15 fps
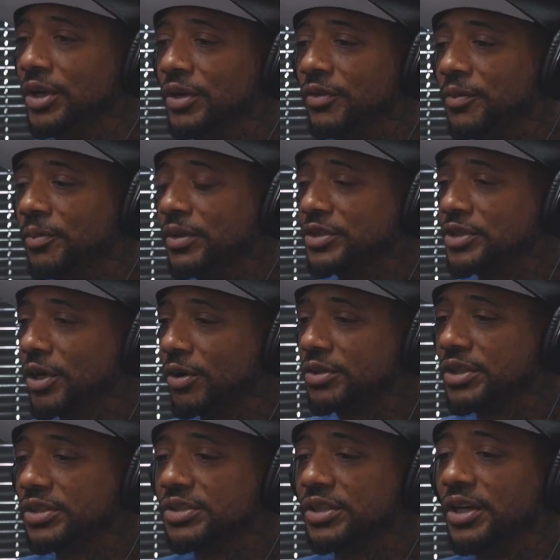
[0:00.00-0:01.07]
From the
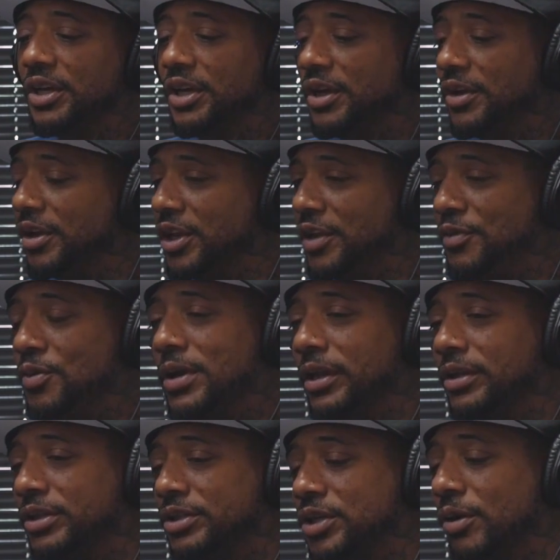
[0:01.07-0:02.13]
churches, if you got
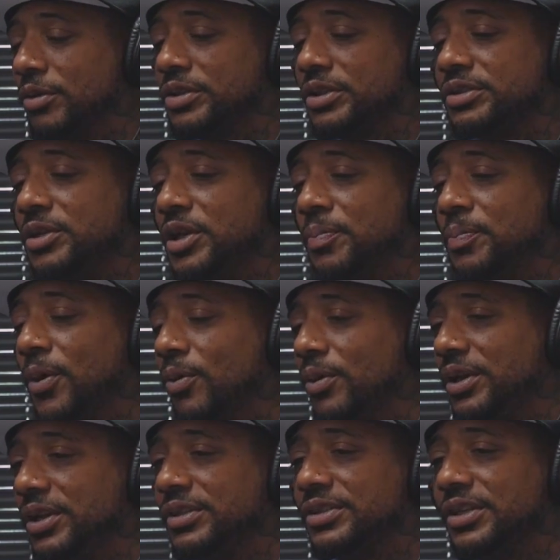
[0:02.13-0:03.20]
the churches, the
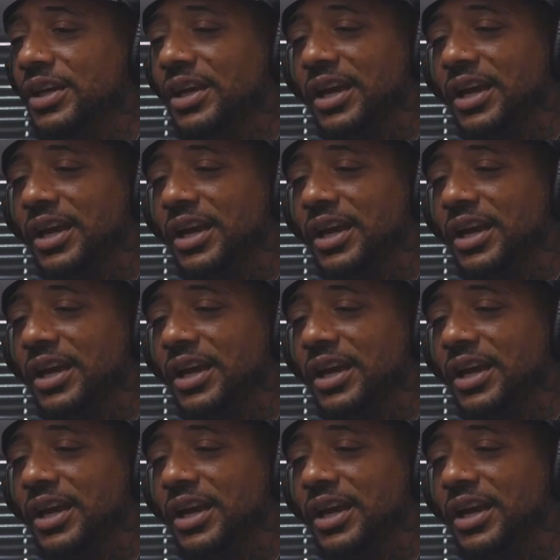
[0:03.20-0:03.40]
police,